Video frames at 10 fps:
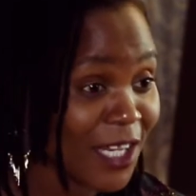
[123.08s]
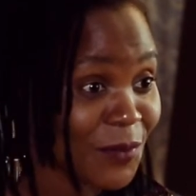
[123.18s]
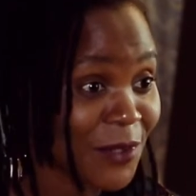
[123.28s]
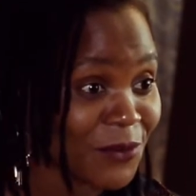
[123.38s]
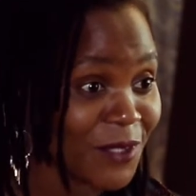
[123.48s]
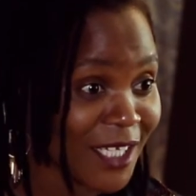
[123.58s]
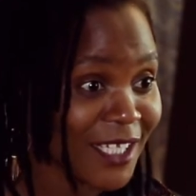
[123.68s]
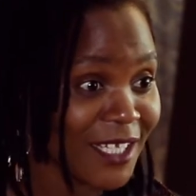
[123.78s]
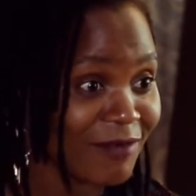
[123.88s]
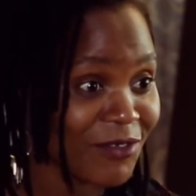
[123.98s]
help that we
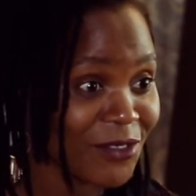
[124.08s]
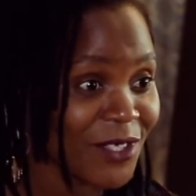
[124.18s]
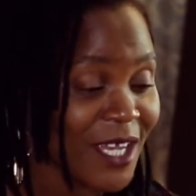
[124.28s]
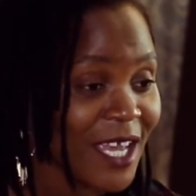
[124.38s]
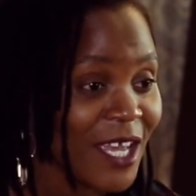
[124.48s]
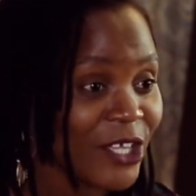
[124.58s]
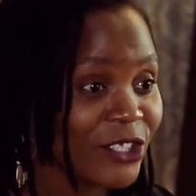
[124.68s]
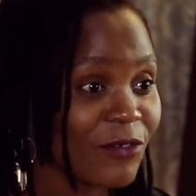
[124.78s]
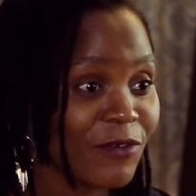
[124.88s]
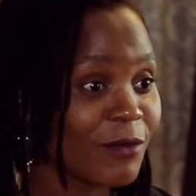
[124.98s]
can give you.
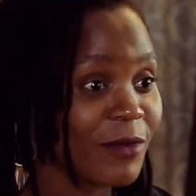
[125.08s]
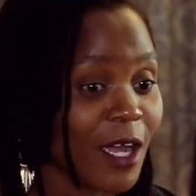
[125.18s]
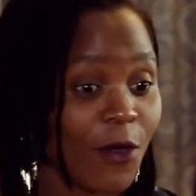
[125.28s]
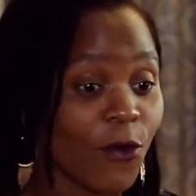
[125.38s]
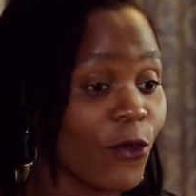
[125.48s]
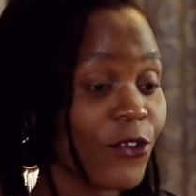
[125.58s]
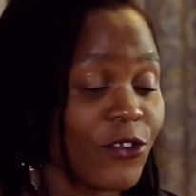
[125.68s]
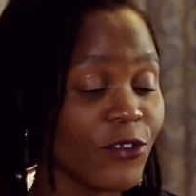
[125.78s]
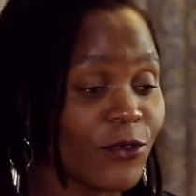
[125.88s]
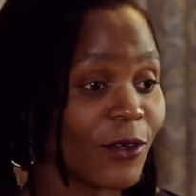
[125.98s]
So from now
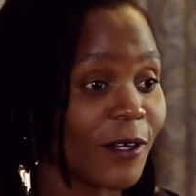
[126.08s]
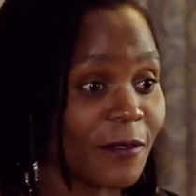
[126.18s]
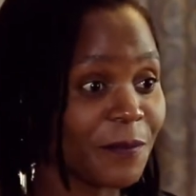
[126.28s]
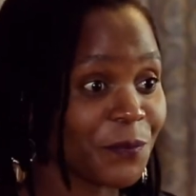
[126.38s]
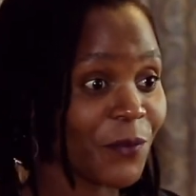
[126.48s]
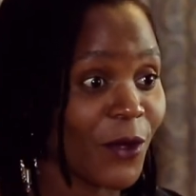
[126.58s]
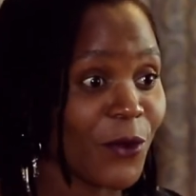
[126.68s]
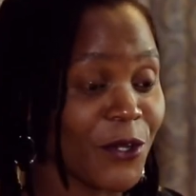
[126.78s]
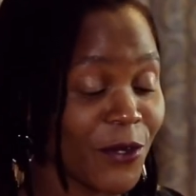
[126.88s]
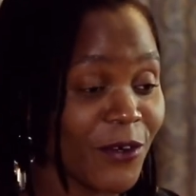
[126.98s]
on, you are
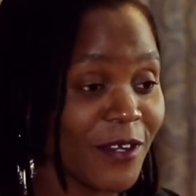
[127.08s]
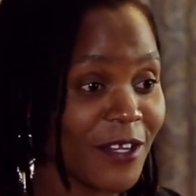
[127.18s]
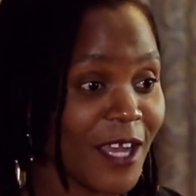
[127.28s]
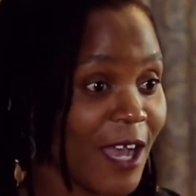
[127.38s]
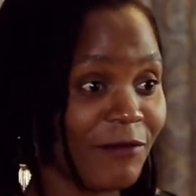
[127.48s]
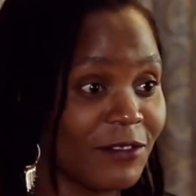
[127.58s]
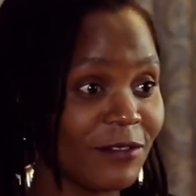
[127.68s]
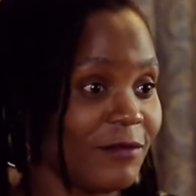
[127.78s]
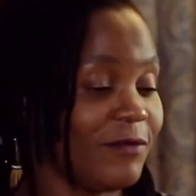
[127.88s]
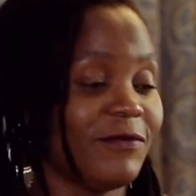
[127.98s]
on your own. You have
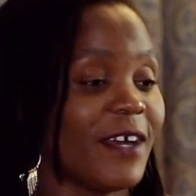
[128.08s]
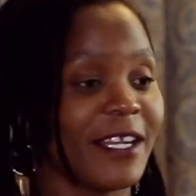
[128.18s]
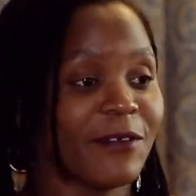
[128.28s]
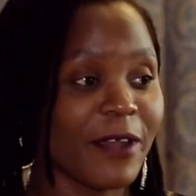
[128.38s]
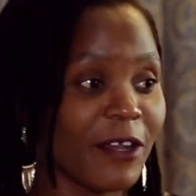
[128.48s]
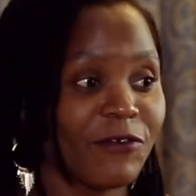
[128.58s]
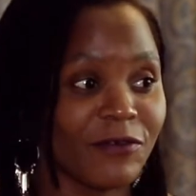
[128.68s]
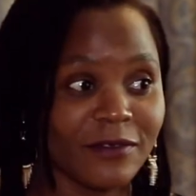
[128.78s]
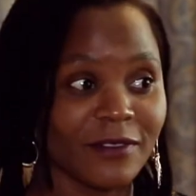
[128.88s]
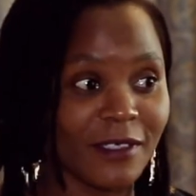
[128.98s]
to find a way of
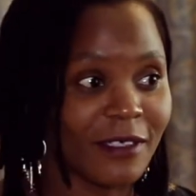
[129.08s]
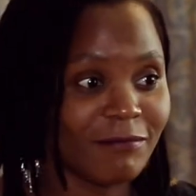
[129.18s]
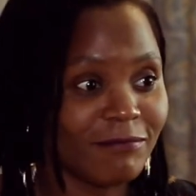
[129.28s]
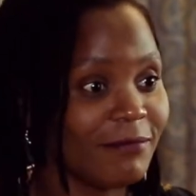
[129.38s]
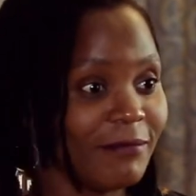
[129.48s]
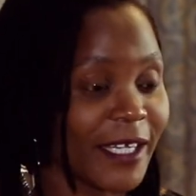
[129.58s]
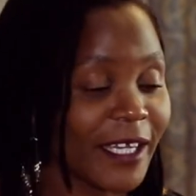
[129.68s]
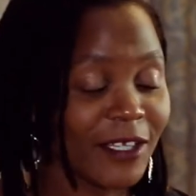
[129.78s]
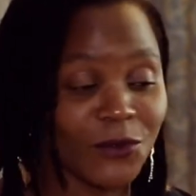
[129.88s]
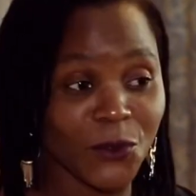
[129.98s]

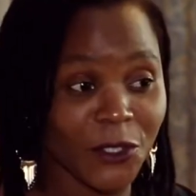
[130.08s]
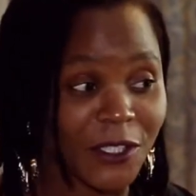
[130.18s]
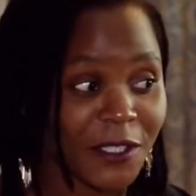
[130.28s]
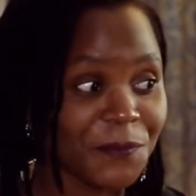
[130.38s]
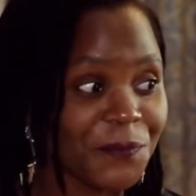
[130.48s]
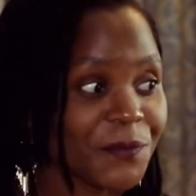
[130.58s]
making it work.